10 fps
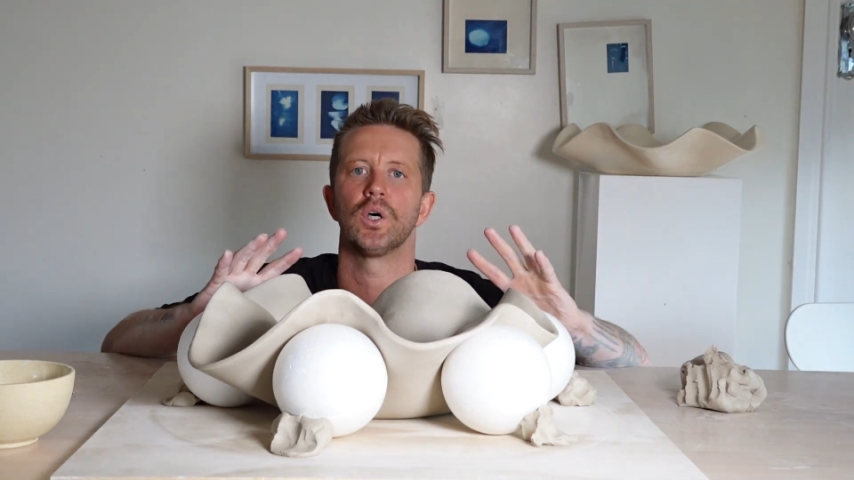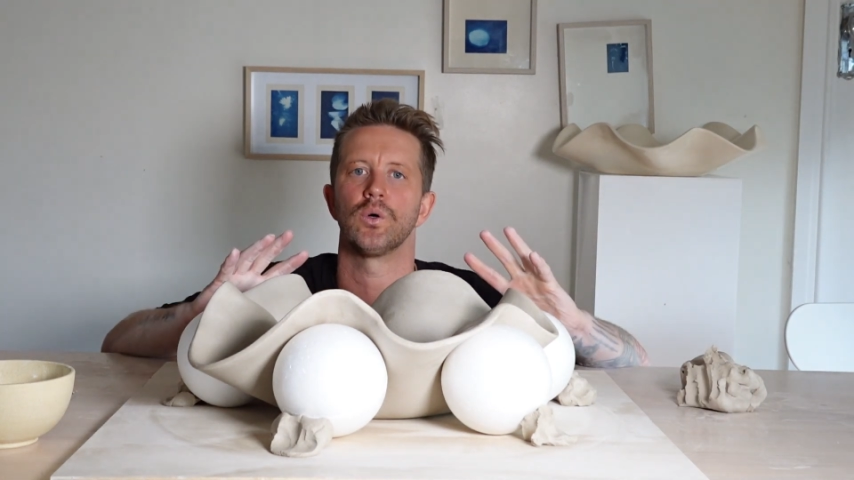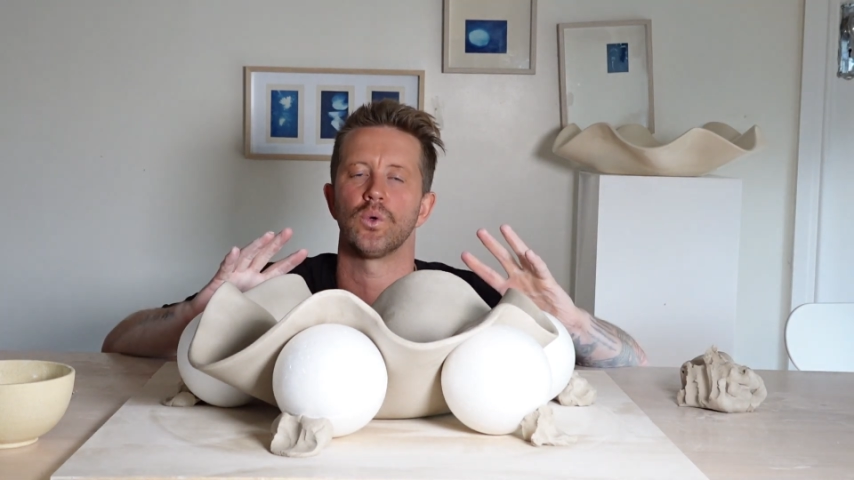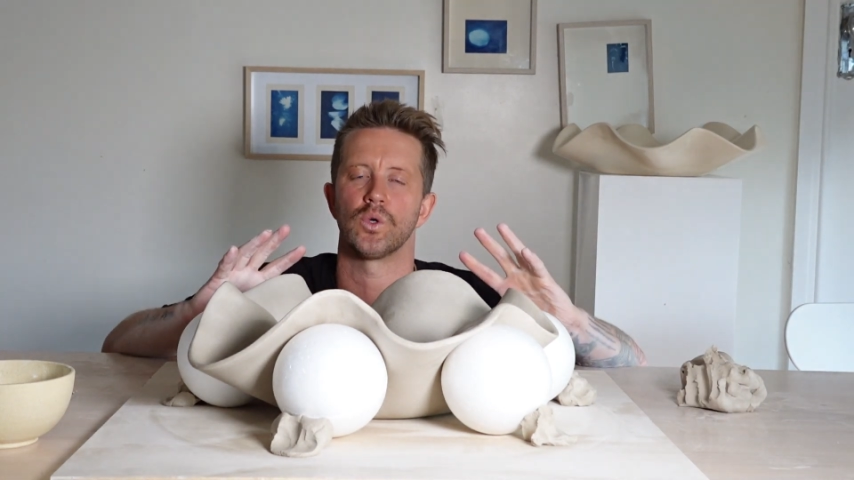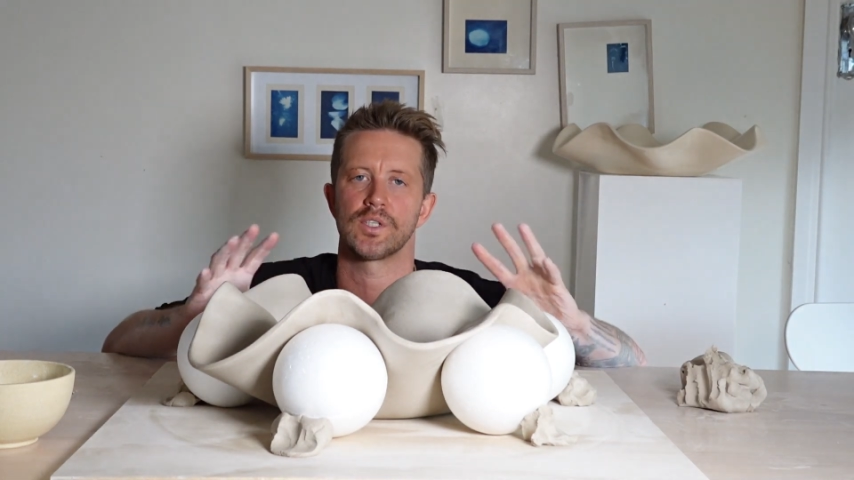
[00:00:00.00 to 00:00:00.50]

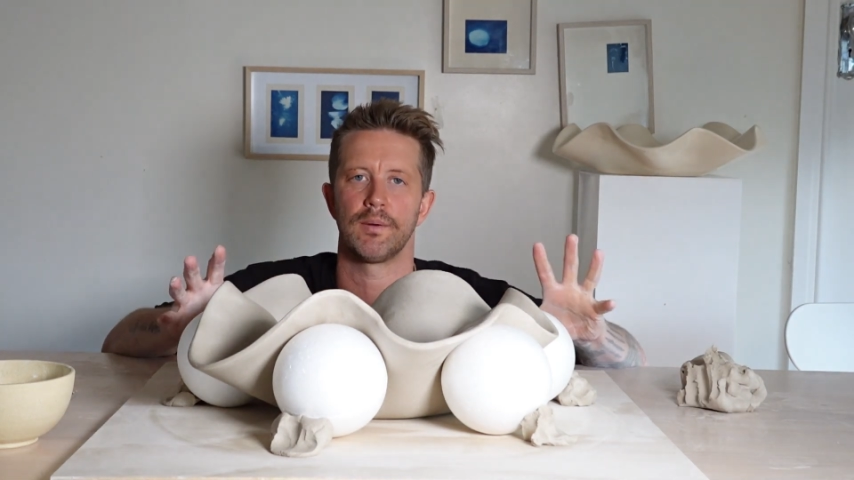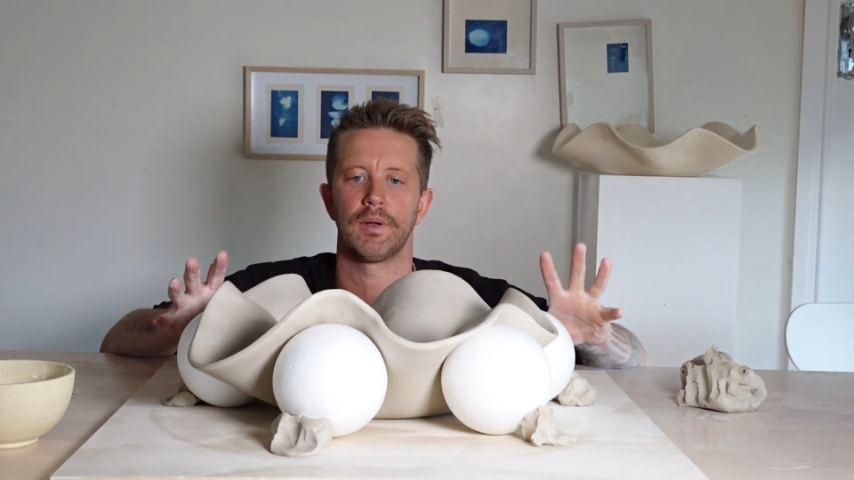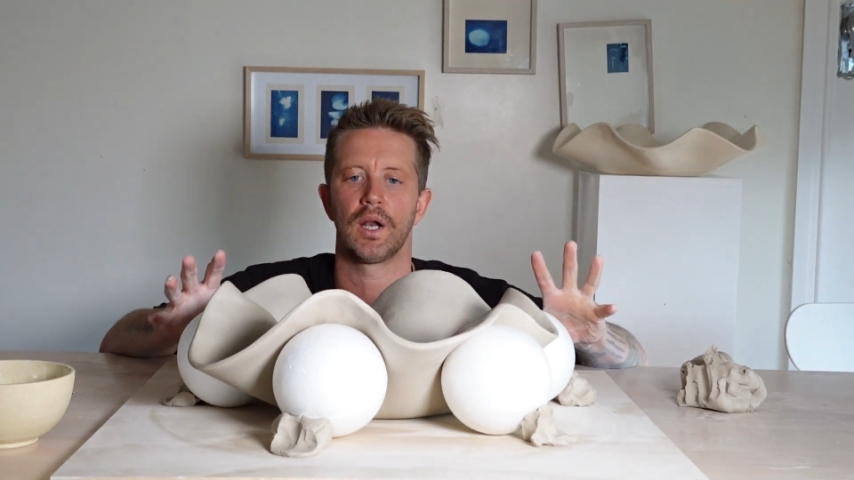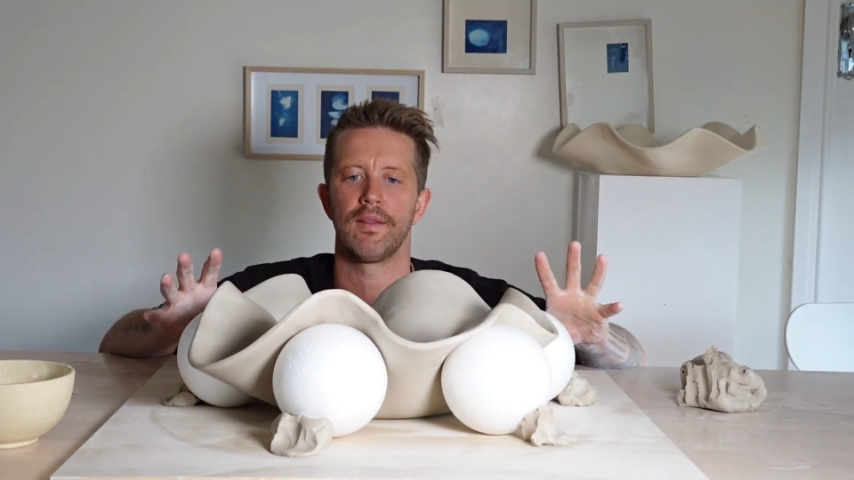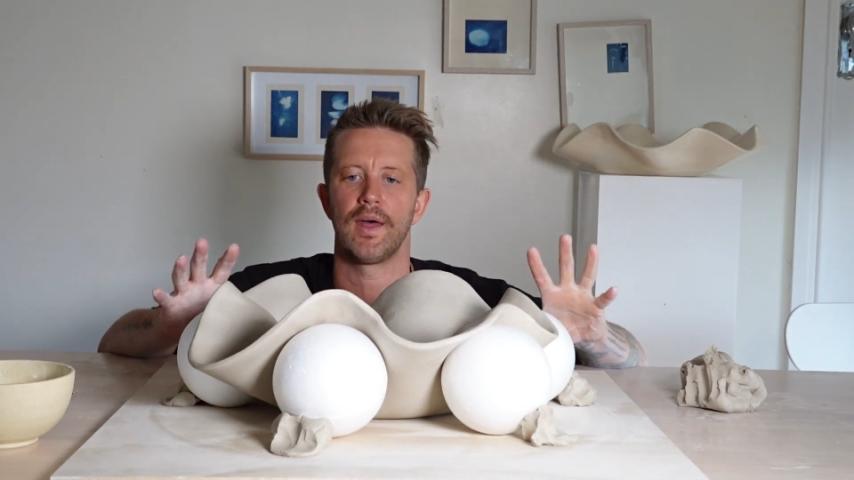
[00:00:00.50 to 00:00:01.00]
or something
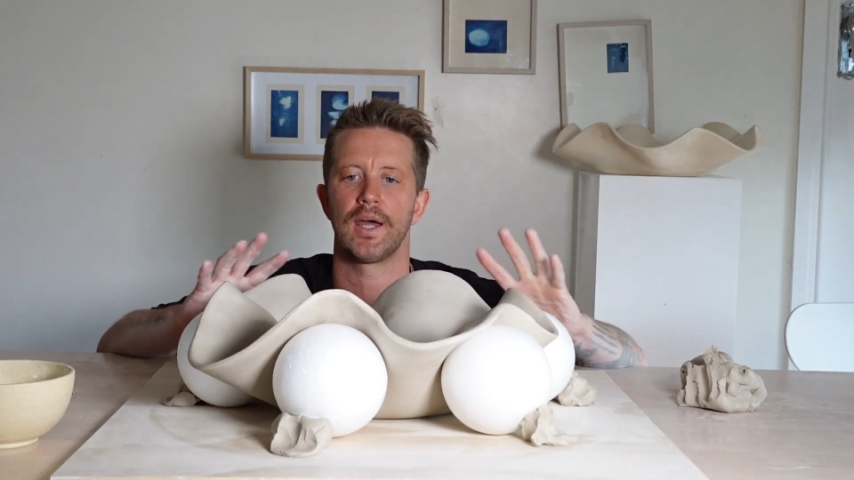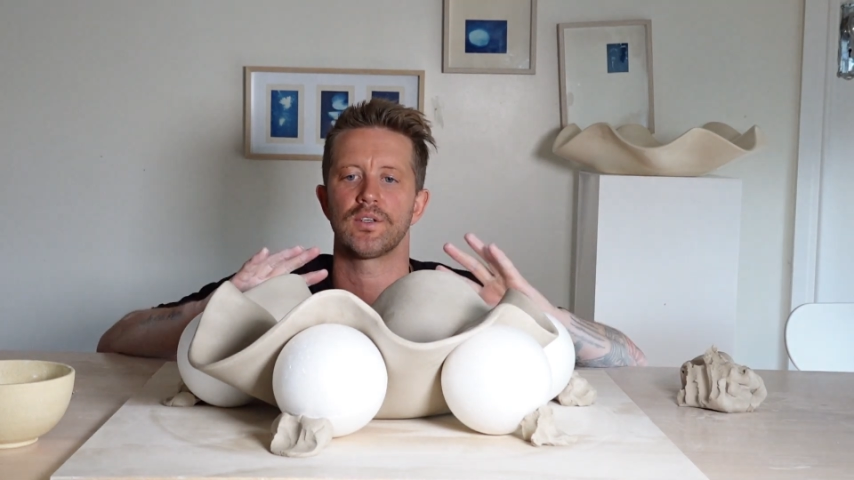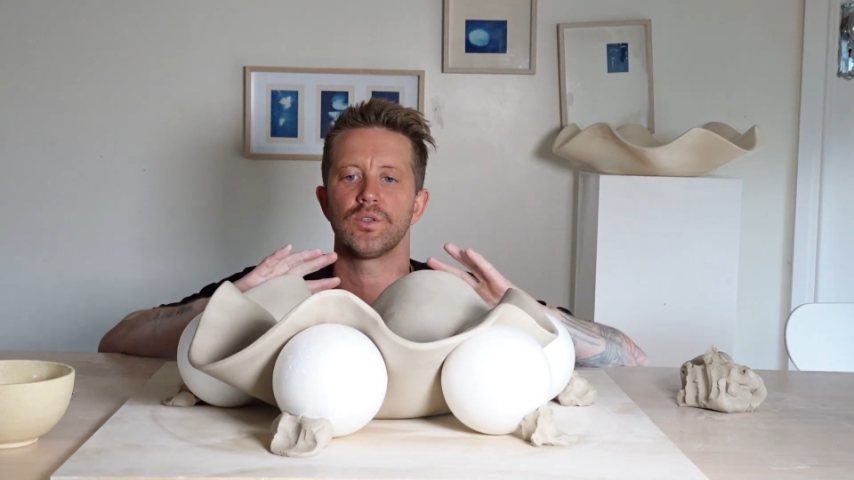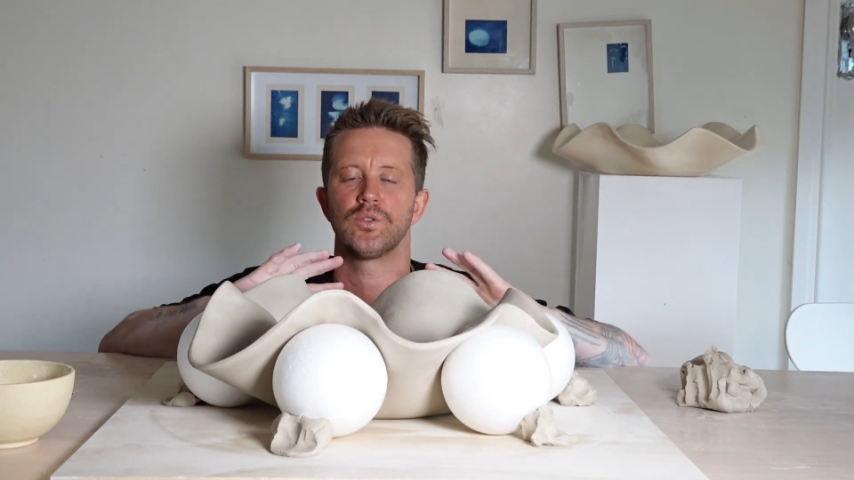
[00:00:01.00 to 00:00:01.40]
like that